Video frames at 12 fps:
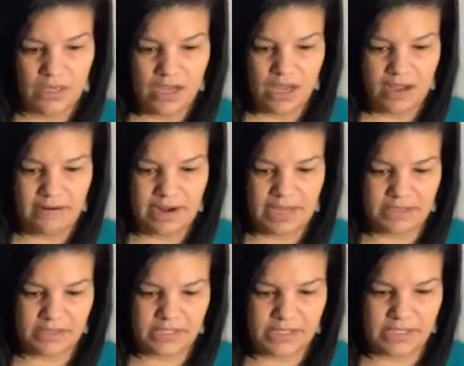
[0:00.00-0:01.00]
All
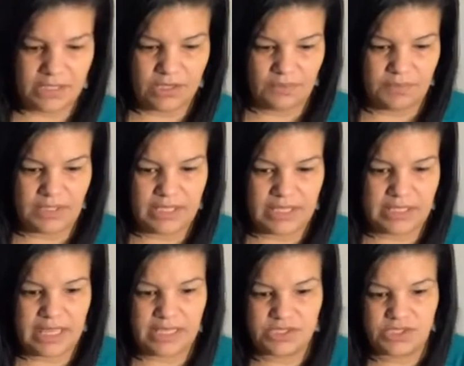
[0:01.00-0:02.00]
right, so I'm gonna let
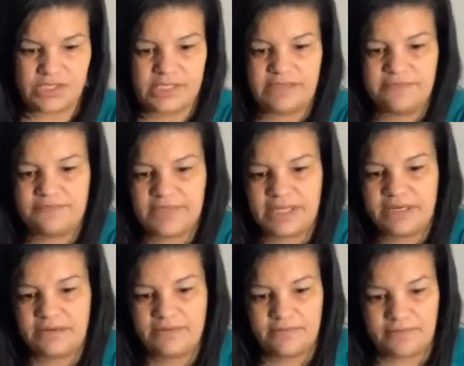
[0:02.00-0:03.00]
that just sit
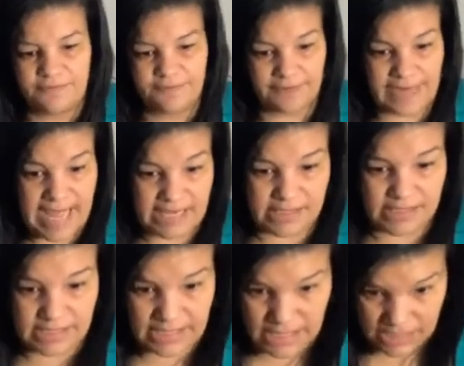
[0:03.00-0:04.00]
there
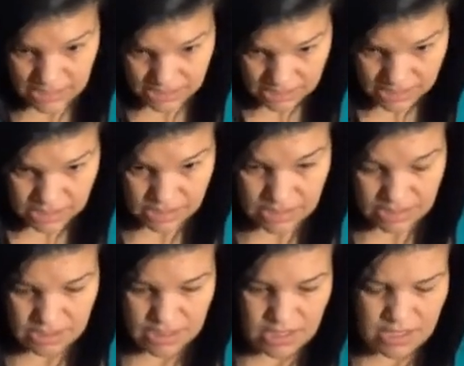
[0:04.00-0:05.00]
flatly
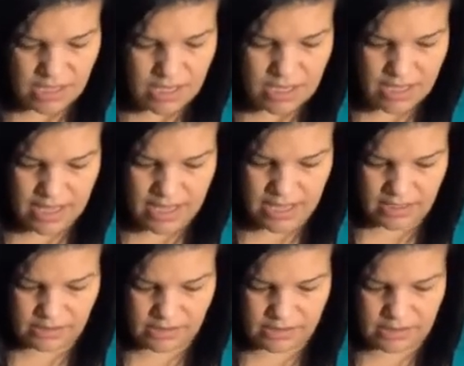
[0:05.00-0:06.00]

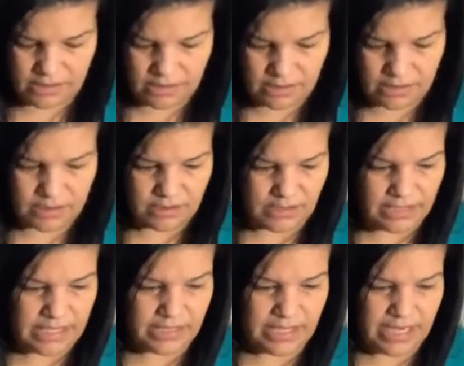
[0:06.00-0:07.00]
and
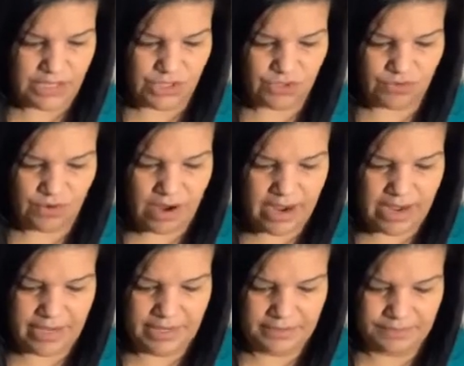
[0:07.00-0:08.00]
let that dry.